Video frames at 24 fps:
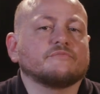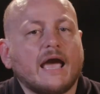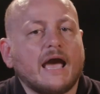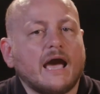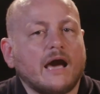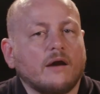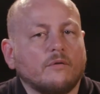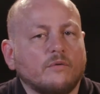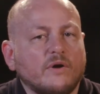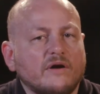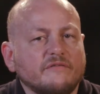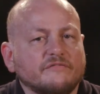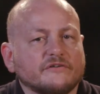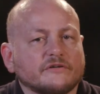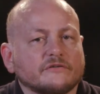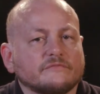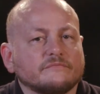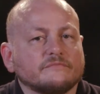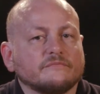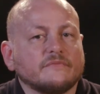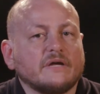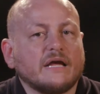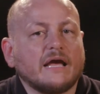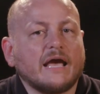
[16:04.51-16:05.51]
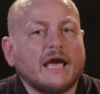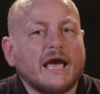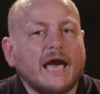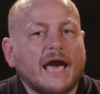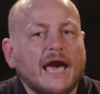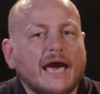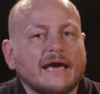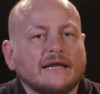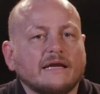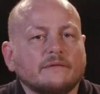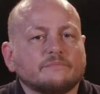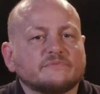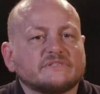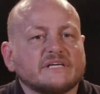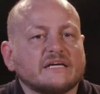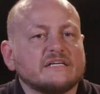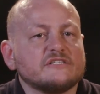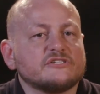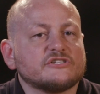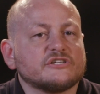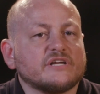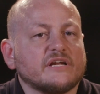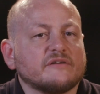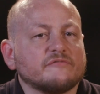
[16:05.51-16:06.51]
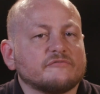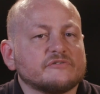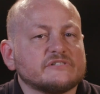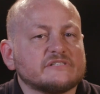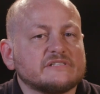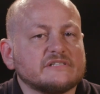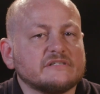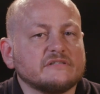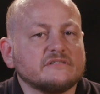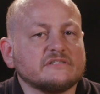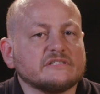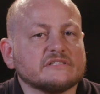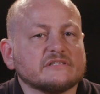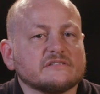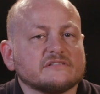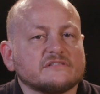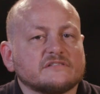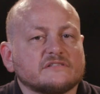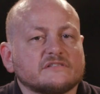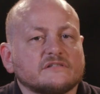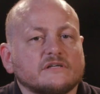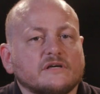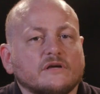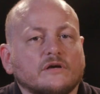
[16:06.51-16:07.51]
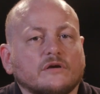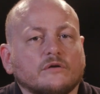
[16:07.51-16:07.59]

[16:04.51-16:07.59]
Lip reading: However, adaptation and resilience,